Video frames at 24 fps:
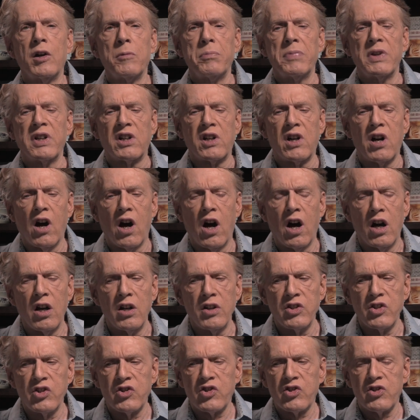
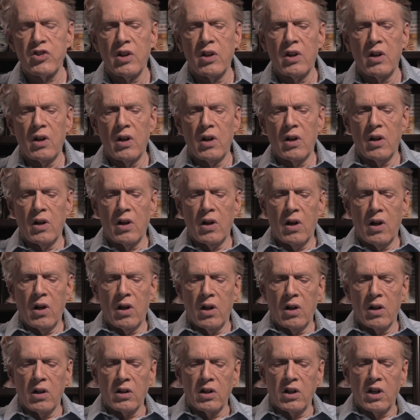Because
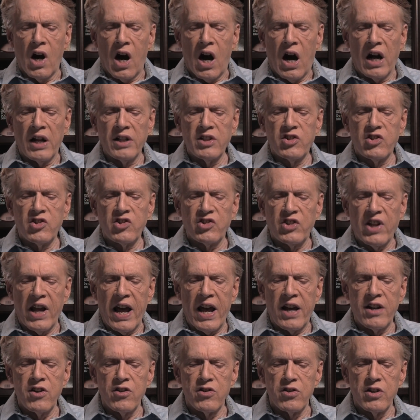God's
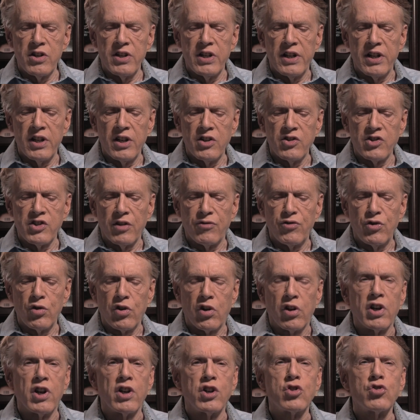standard is, if you're
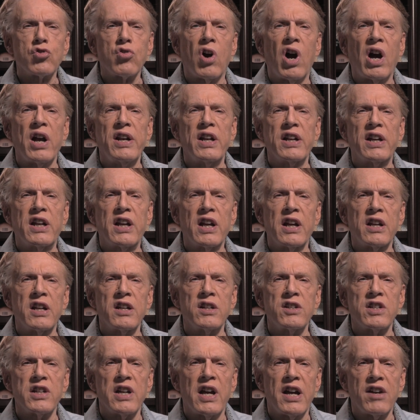going to try to get
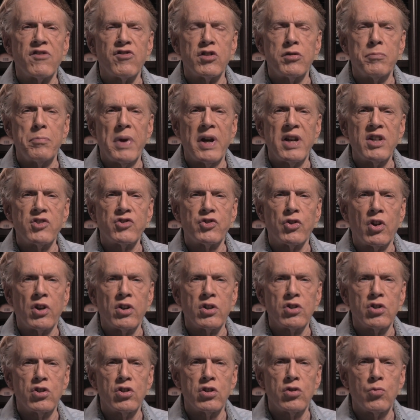into heaven based
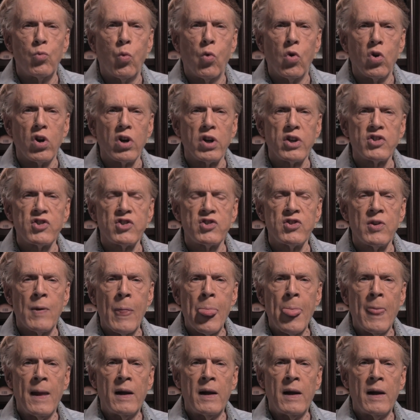on good works,